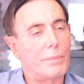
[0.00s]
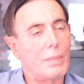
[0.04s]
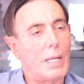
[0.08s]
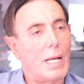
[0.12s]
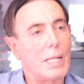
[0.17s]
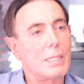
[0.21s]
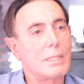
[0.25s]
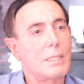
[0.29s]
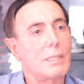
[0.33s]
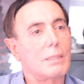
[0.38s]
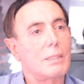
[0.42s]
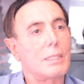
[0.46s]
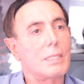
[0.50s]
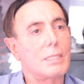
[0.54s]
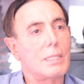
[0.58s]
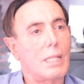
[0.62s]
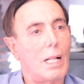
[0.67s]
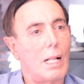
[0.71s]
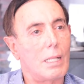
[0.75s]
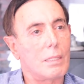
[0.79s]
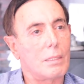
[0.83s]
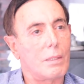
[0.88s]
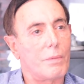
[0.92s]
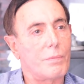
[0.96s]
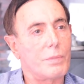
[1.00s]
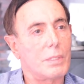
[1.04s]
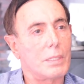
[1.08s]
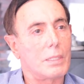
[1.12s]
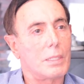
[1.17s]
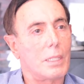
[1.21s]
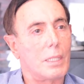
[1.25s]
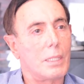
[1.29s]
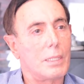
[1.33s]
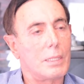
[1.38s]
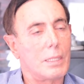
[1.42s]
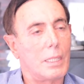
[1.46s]
as a result of
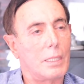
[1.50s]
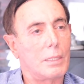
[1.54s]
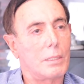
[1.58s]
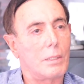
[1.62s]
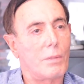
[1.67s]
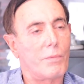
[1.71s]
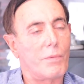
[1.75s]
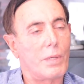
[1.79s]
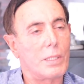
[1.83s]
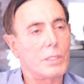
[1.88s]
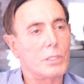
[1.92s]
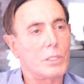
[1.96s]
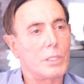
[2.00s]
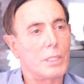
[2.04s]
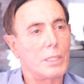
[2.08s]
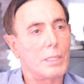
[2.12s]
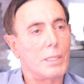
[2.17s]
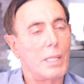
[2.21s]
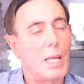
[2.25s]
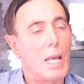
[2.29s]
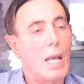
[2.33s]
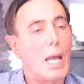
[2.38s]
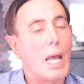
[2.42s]
this intervention,